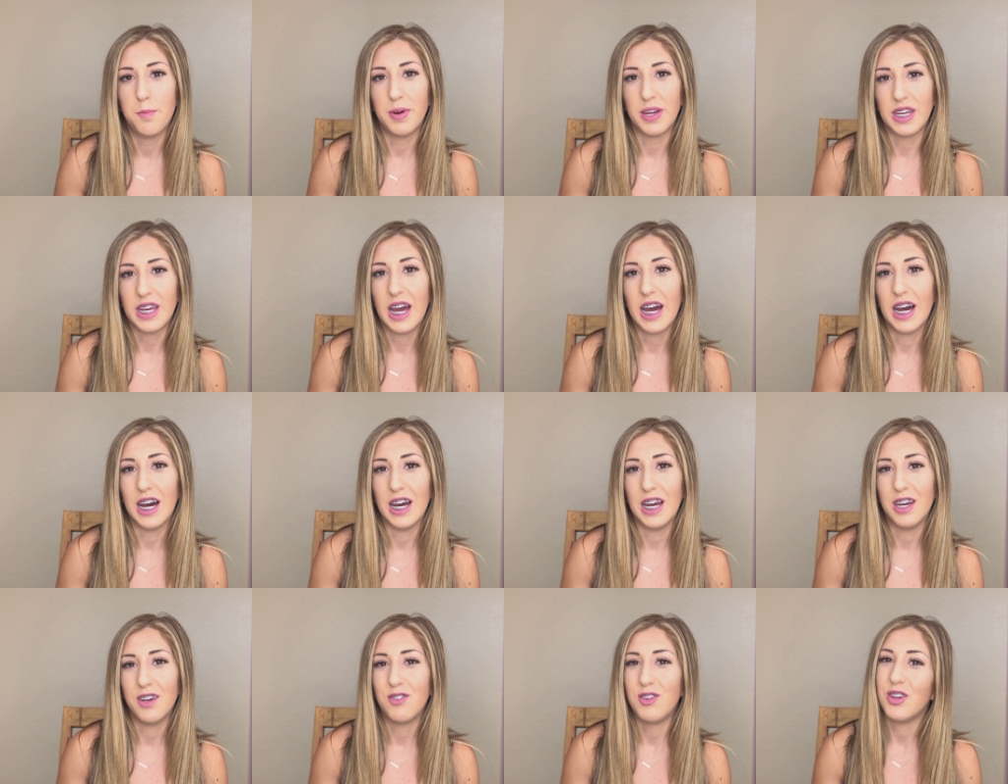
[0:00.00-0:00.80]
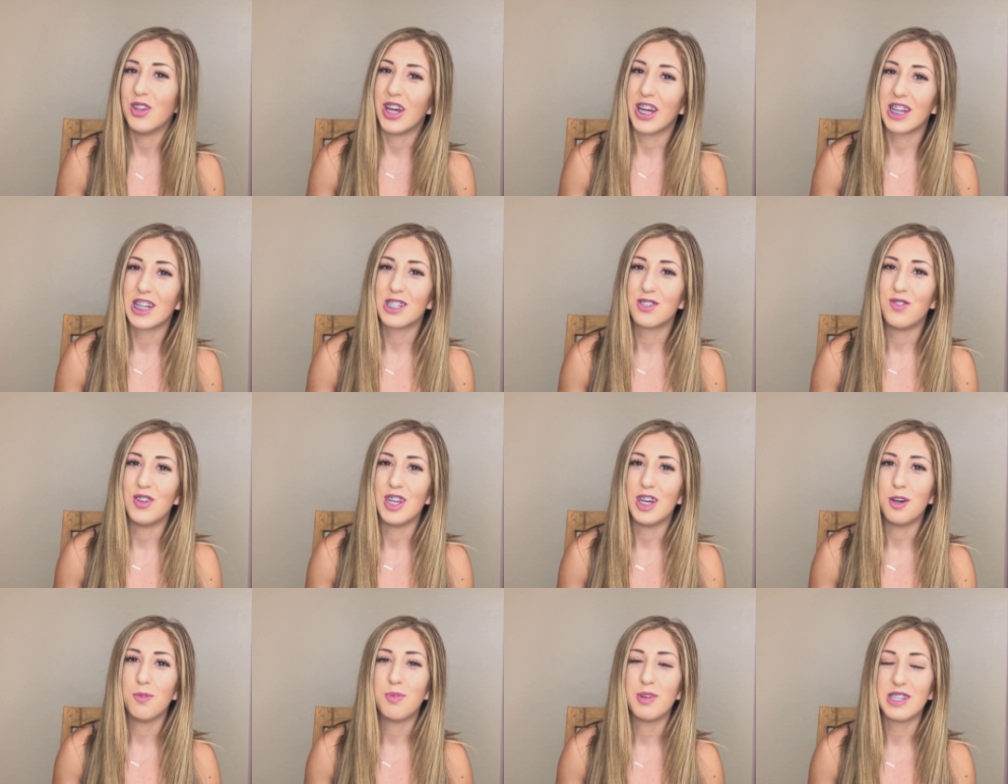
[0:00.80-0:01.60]
but yeah, if you like this
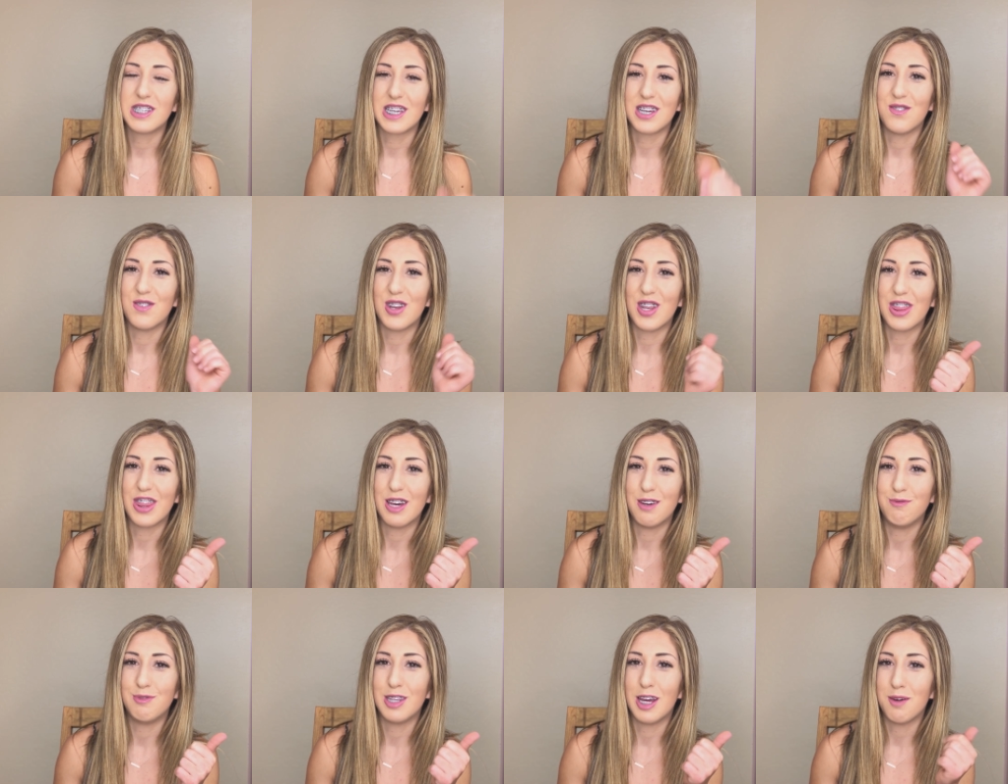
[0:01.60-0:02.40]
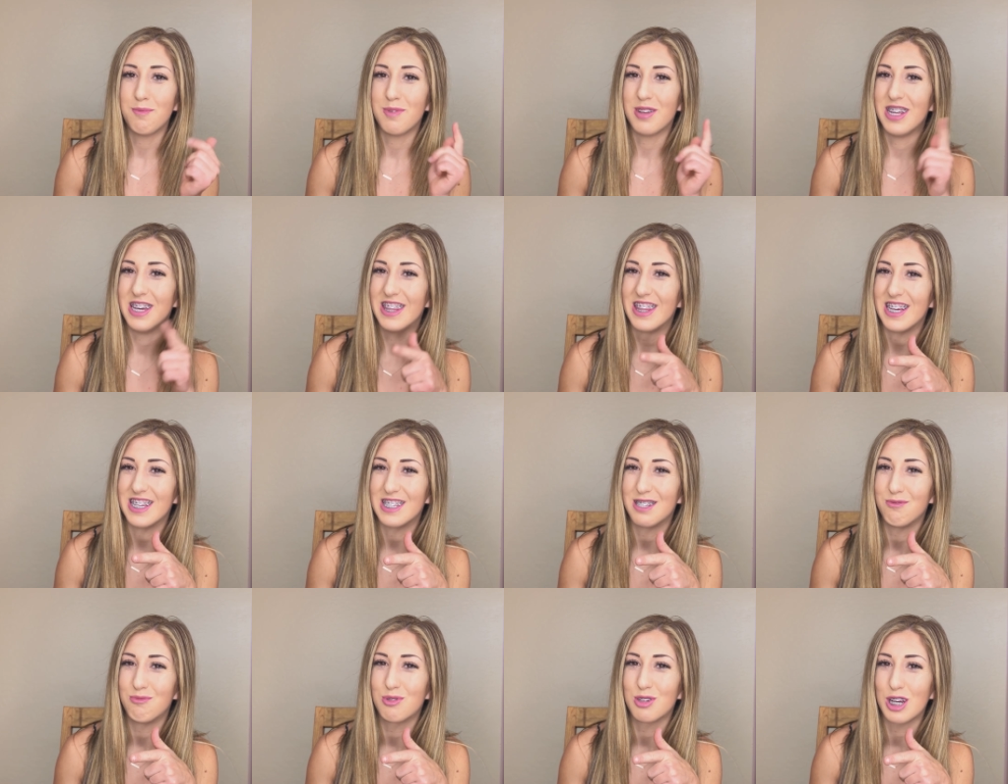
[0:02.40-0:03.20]
video, please give it a thumbs up and hit
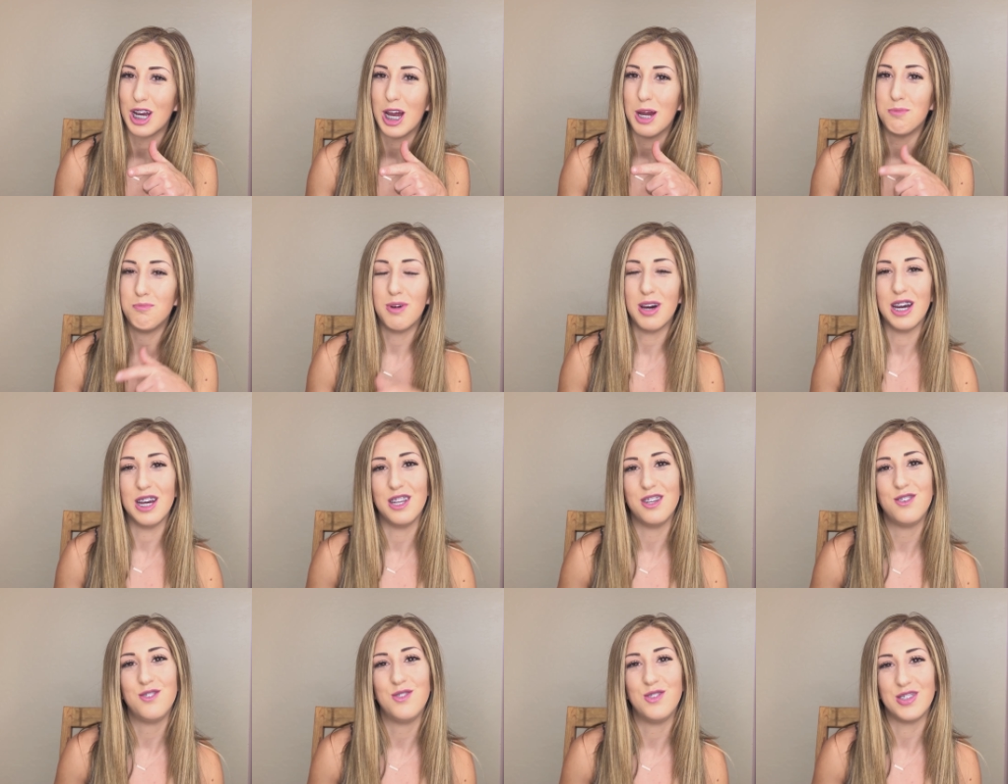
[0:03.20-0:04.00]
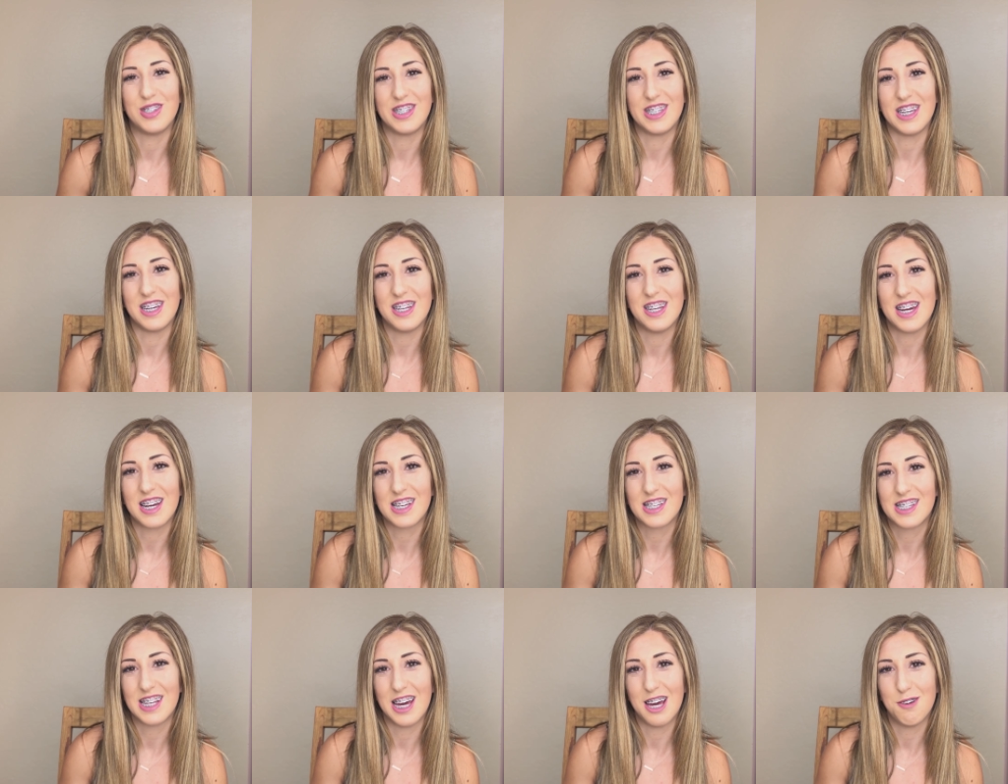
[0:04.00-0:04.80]
that subscribe button. We'll see you
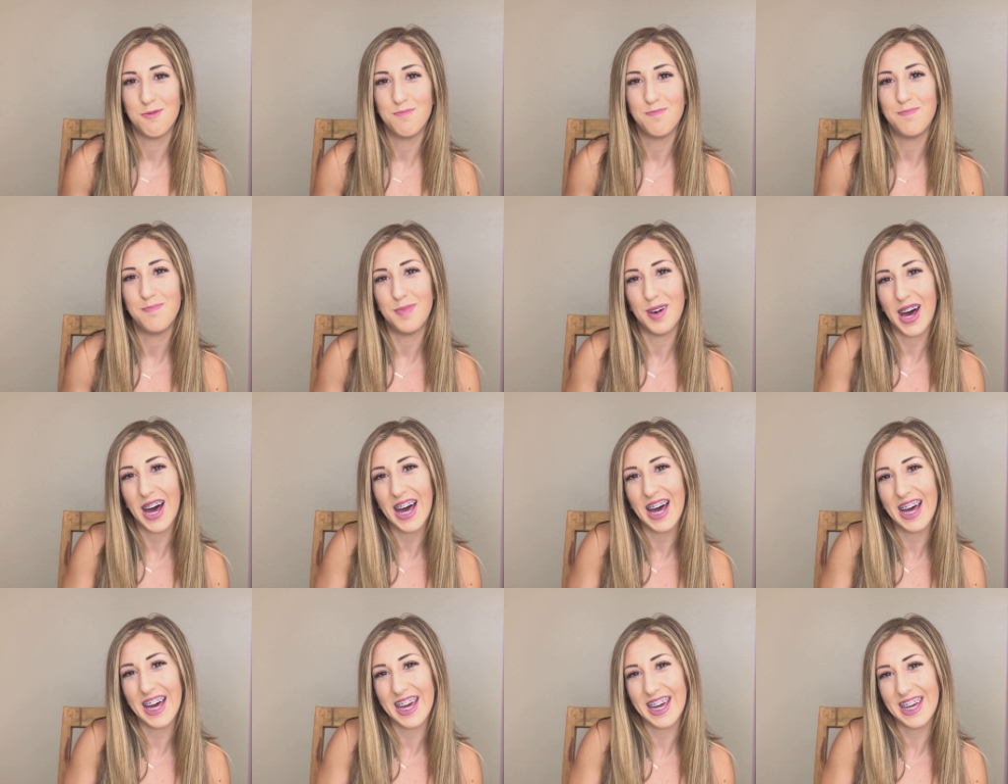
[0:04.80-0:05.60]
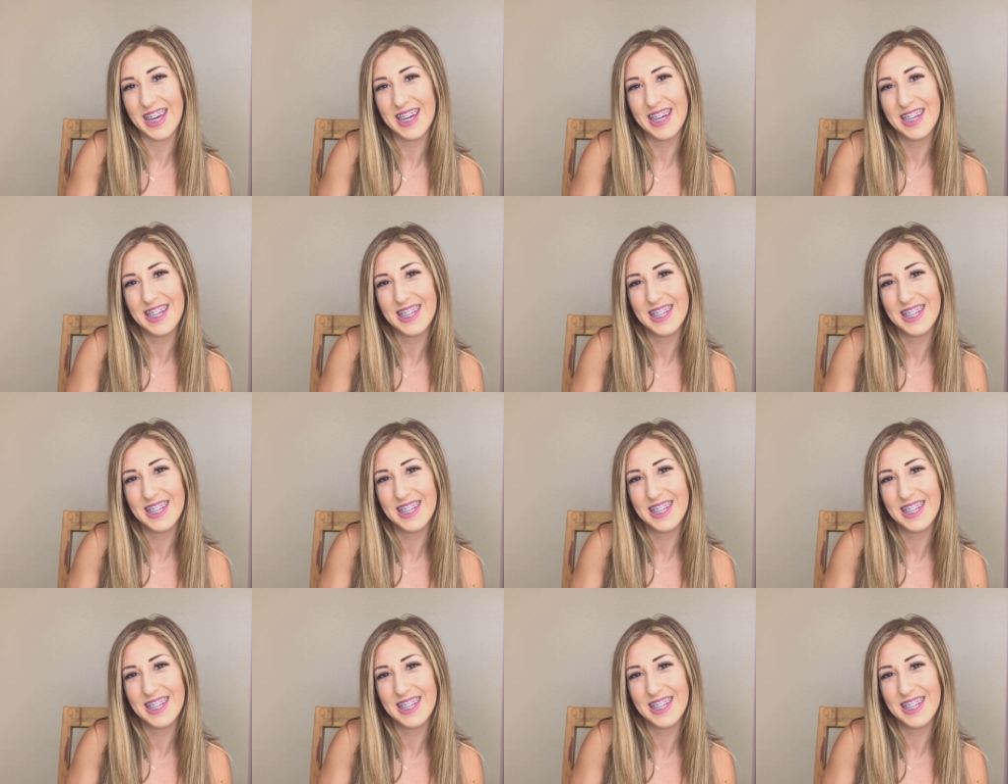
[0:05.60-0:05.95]
next time. Bye.